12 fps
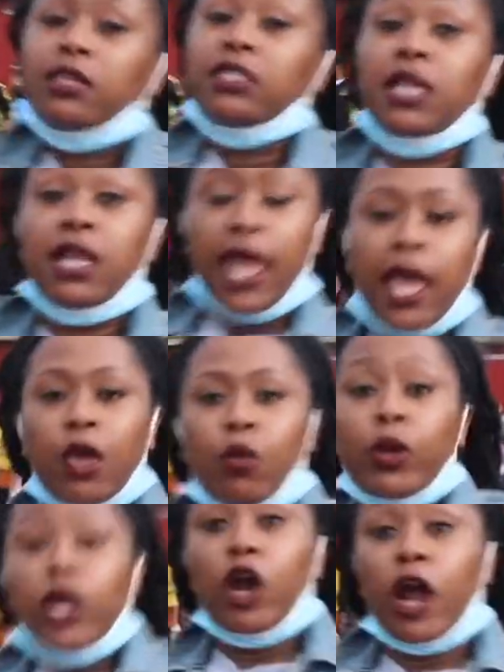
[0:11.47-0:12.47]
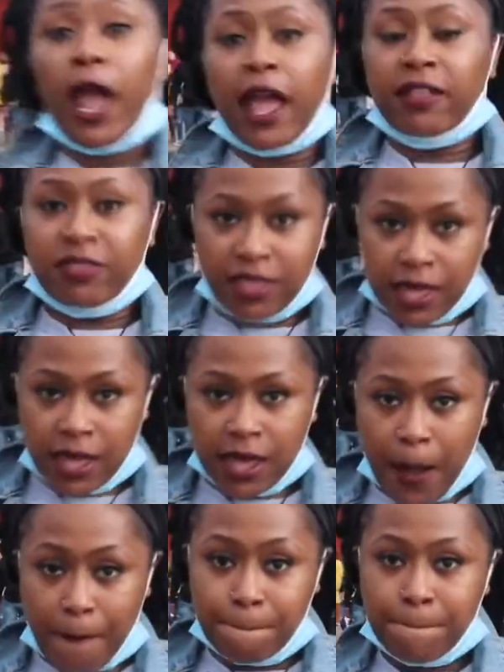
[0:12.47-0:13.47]
today we are at
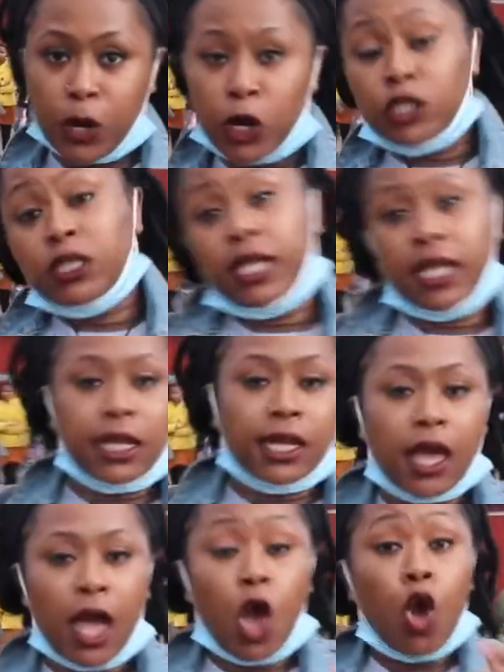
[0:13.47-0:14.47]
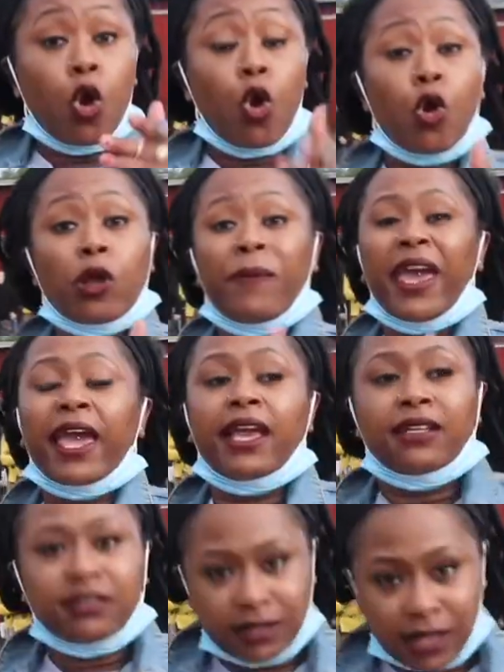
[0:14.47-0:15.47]
the Merlin
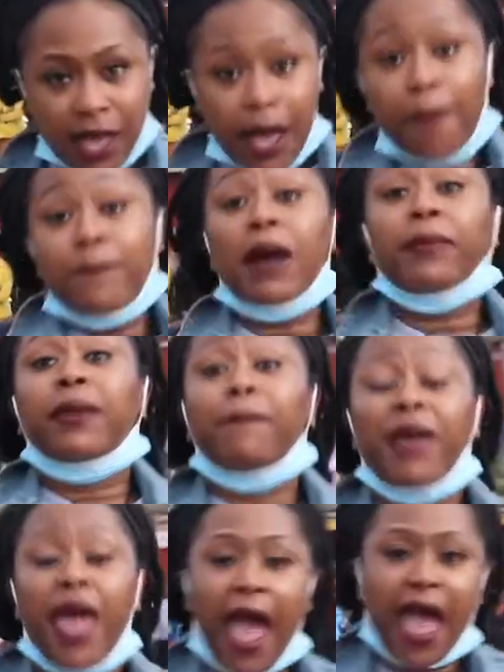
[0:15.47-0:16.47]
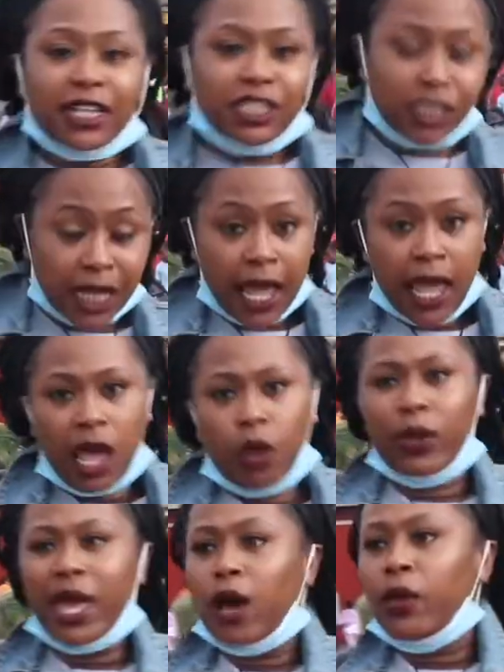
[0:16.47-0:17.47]
Gourmet's Pumpkin Patch,
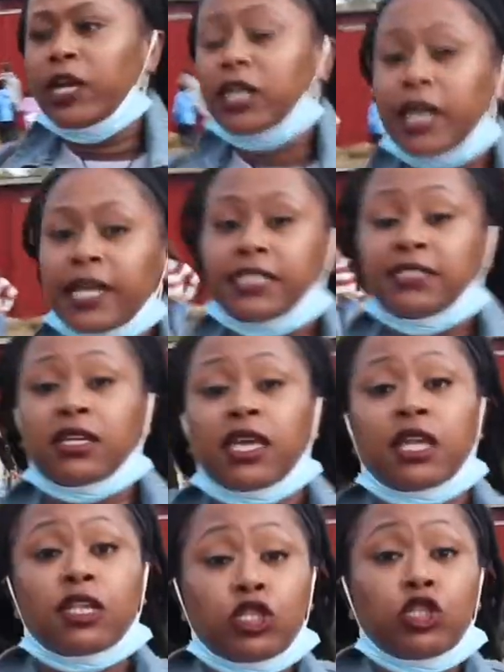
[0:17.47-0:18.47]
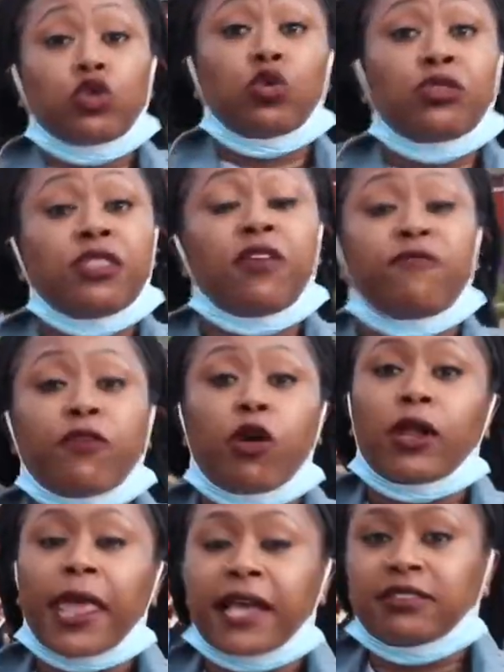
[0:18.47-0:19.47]
and we out here today just to get into the
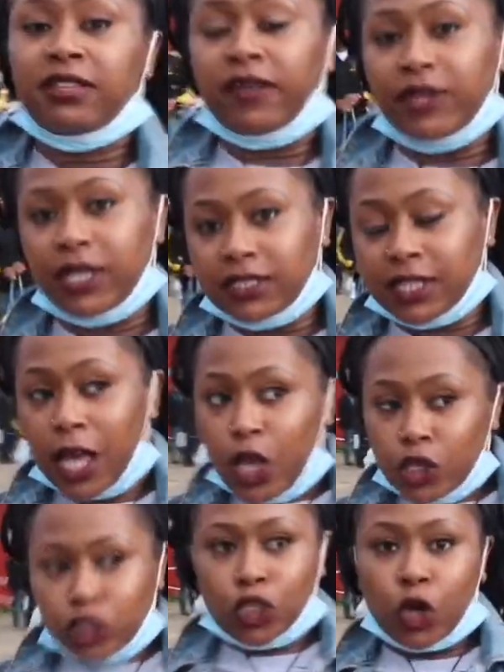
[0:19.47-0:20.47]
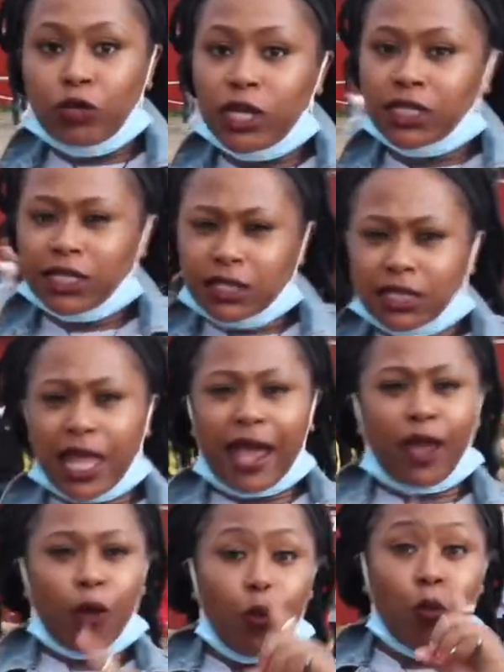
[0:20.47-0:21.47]
fall activities. So this is
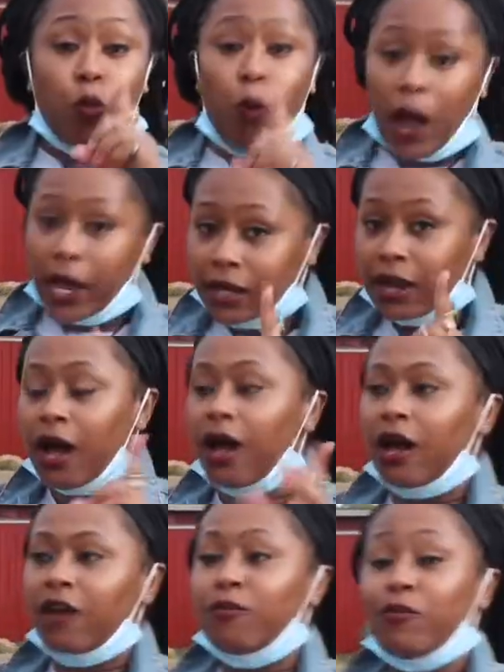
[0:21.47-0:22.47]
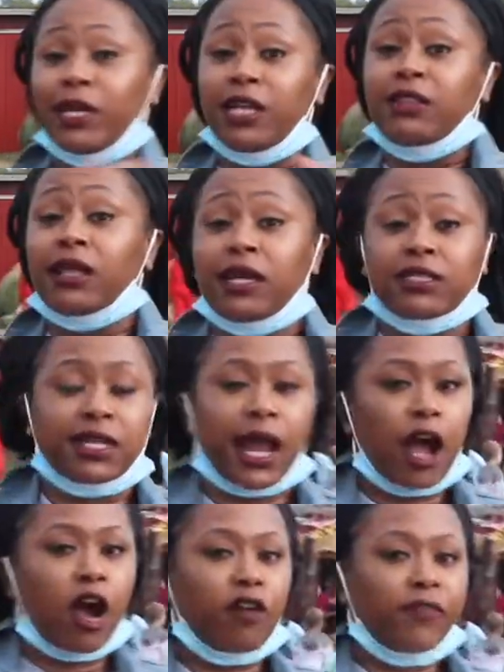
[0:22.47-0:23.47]
like one of many things that
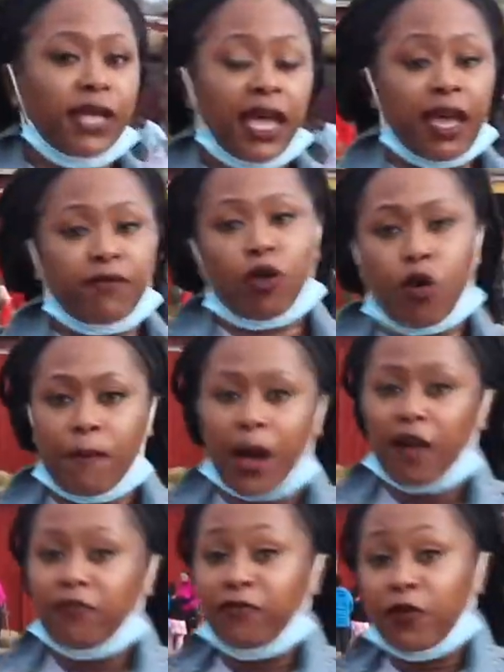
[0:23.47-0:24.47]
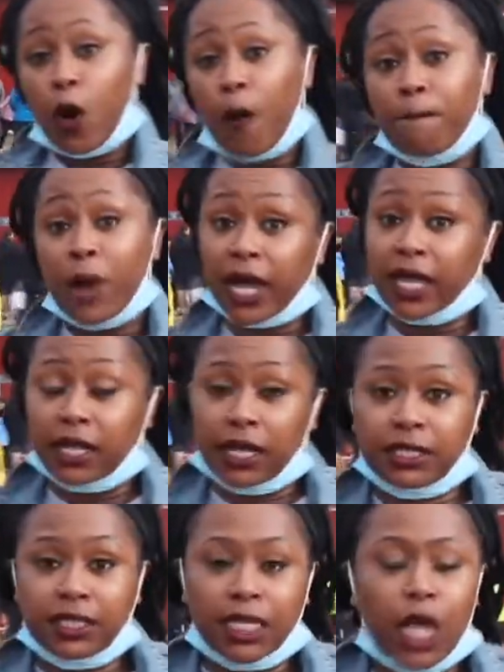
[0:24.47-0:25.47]
I already have on my fall bucket
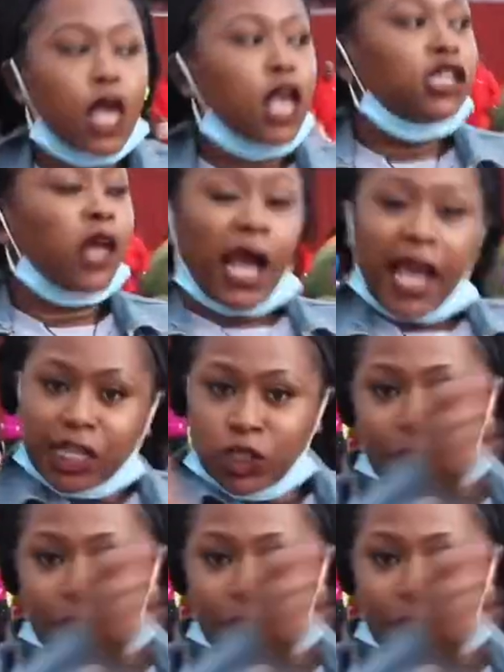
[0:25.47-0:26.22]
list. So I guess you